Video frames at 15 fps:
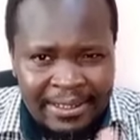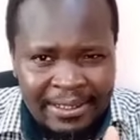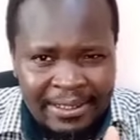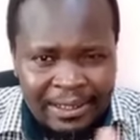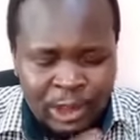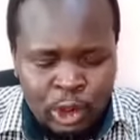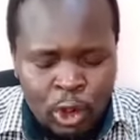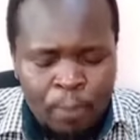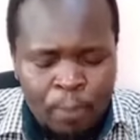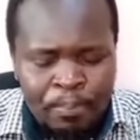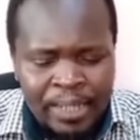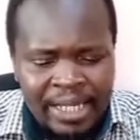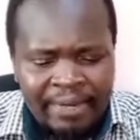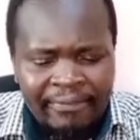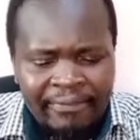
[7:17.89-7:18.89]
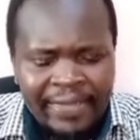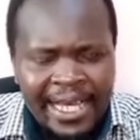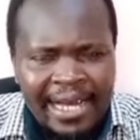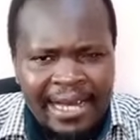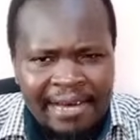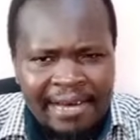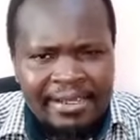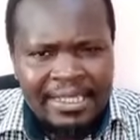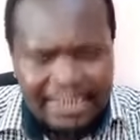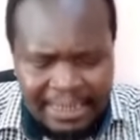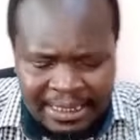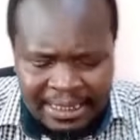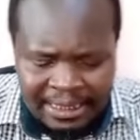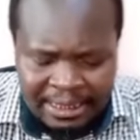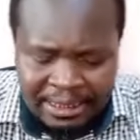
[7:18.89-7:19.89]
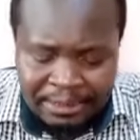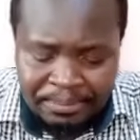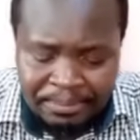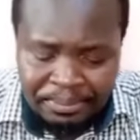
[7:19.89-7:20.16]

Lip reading: stopping their arrests.